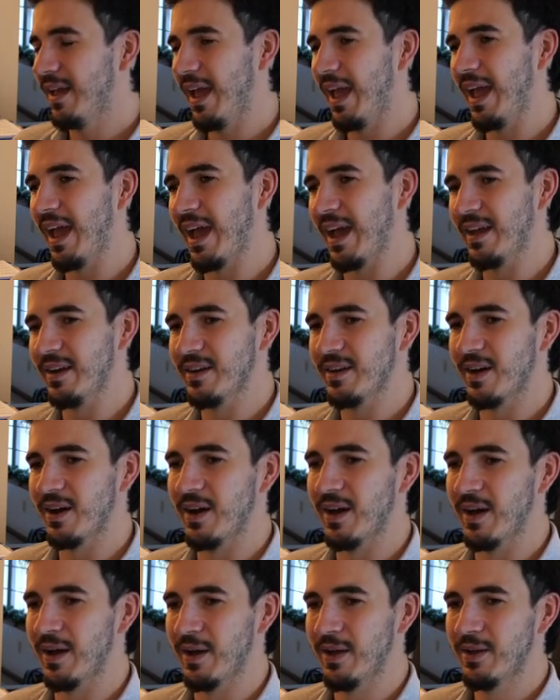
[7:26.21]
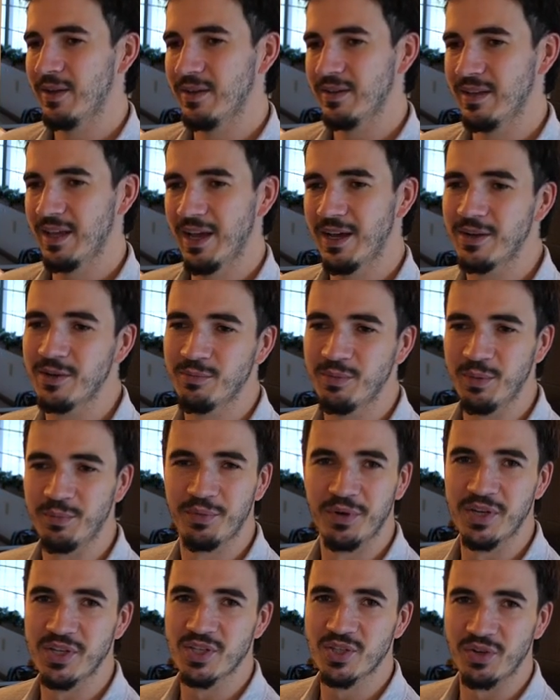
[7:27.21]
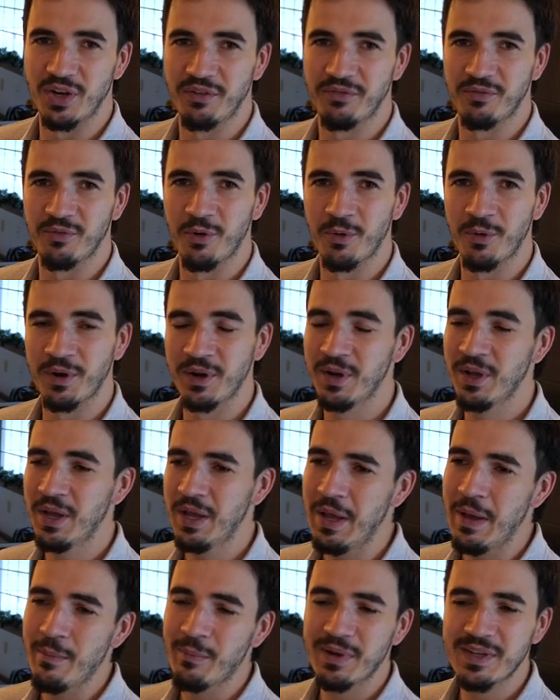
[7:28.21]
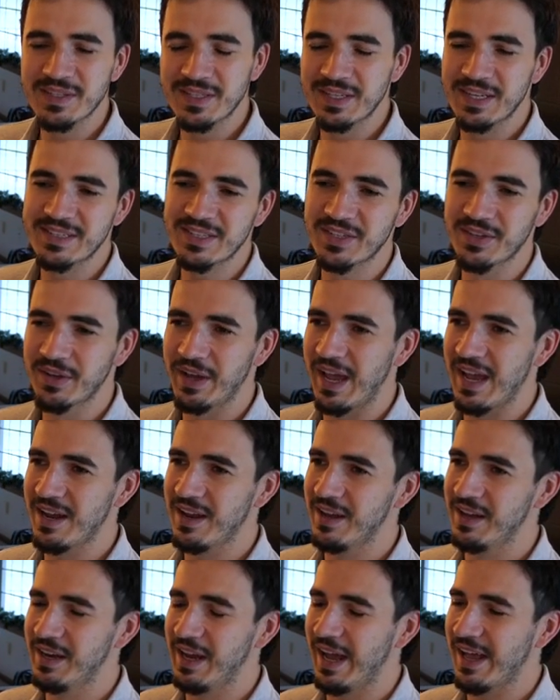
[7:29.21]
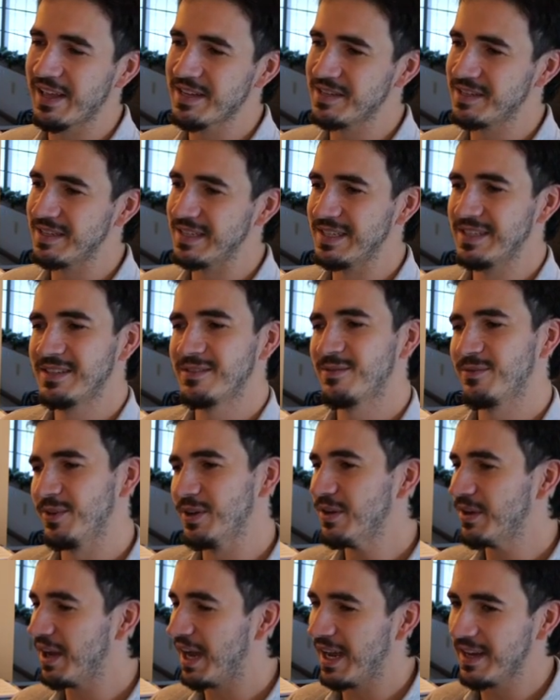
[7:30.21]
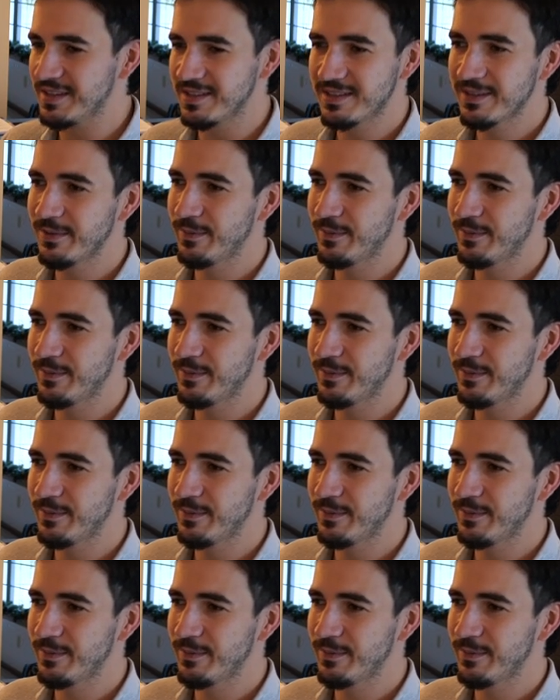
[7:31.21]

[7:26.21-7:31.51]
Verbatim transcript: And uh, yeah, it'll be pretty straightforward, but it's a nice little a analysis for you guys.